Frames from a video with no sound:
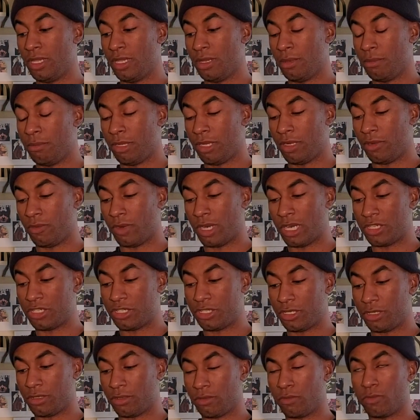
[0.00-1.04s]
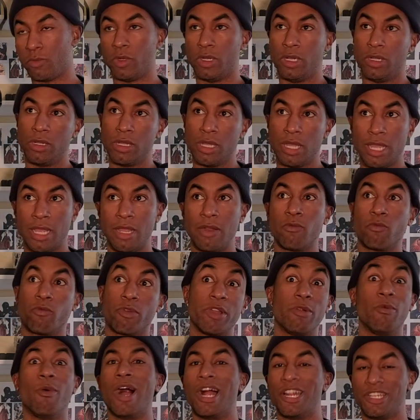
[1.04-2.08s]
been watching, well,
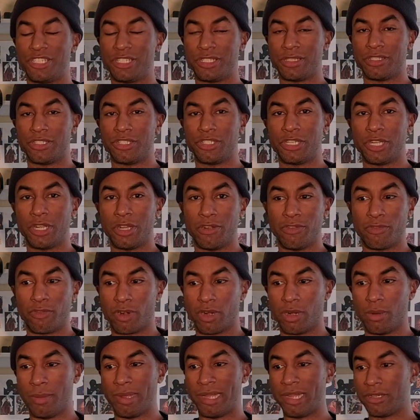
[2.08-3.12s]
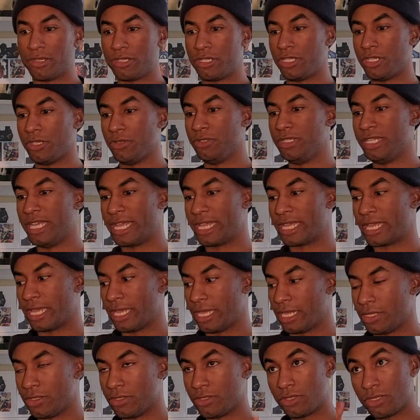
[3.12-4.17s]
rewatching the show for about 2
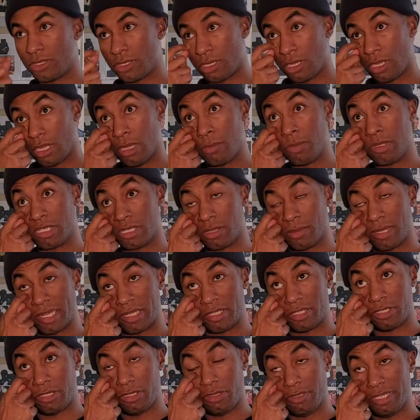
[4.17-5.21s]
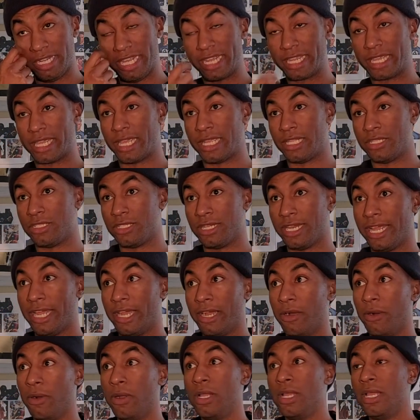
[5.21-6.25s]
decades, almost about 2 decades
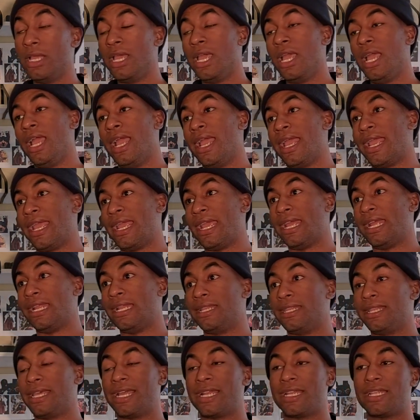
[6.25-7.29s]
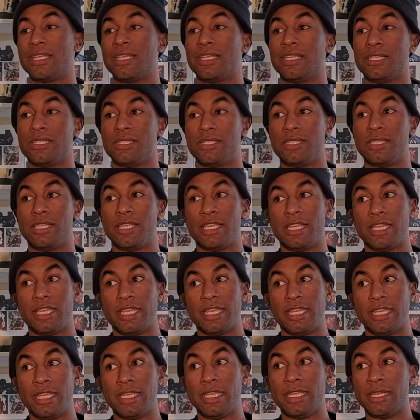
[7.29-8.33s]
now. And that is
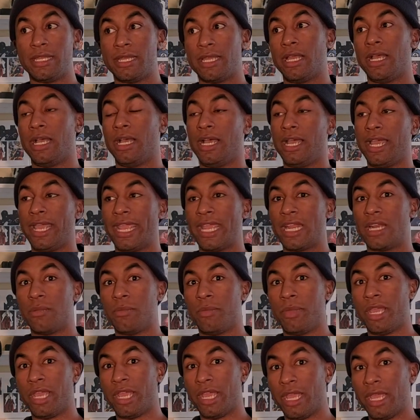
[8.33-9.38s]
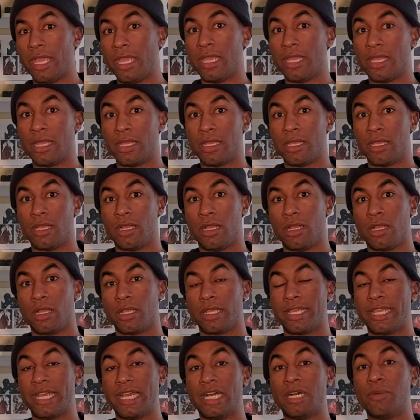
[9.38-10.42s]
the anime
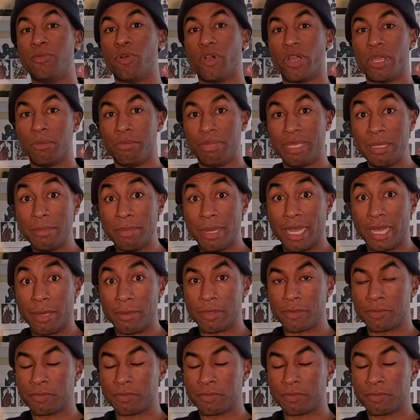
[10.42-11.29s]
Cowboy Bebop.